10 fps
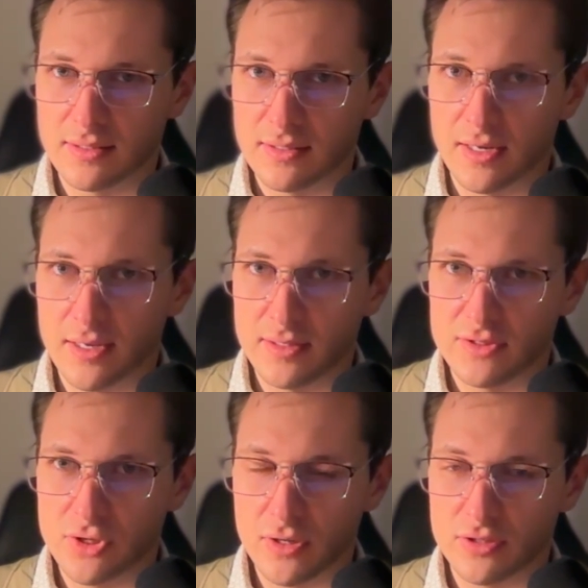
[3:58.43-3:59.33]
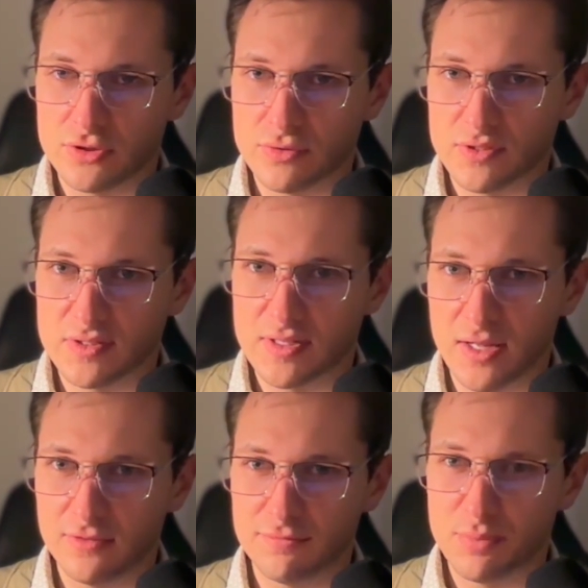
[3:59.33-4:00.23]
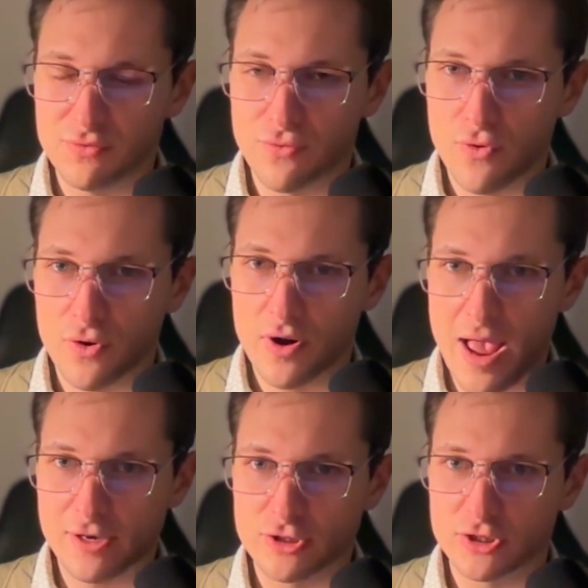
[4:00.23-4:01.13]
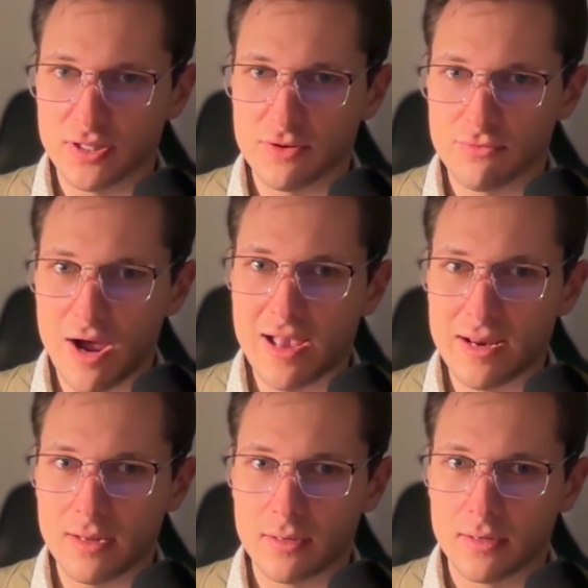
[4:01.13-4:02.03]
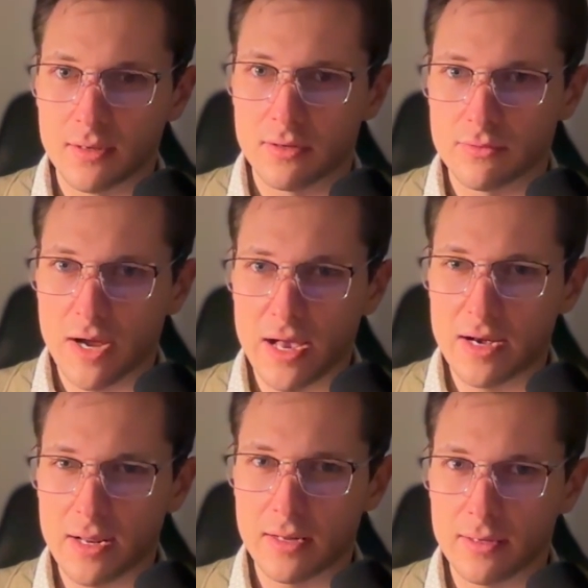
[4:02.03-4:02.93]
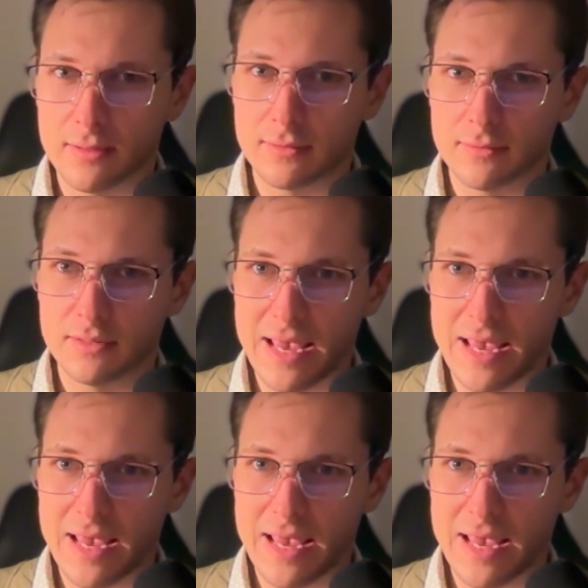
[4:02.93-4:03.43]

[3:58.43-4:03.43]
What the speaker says: and it's talking to itself before actually writing the